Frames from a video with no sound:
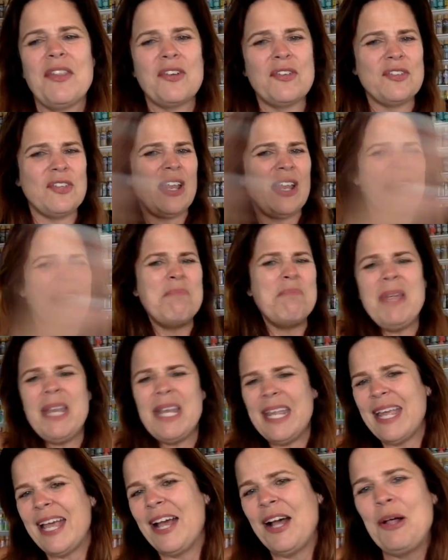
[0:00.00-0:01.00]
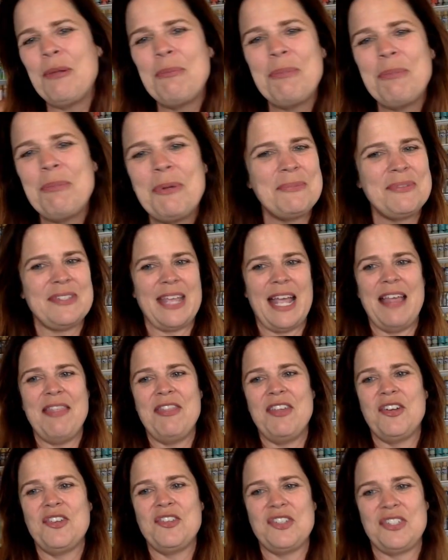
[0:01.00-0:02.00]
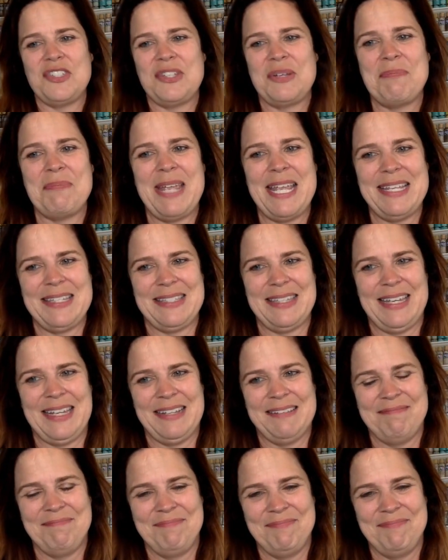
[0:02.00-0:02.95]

There's many albums and they're just amazing.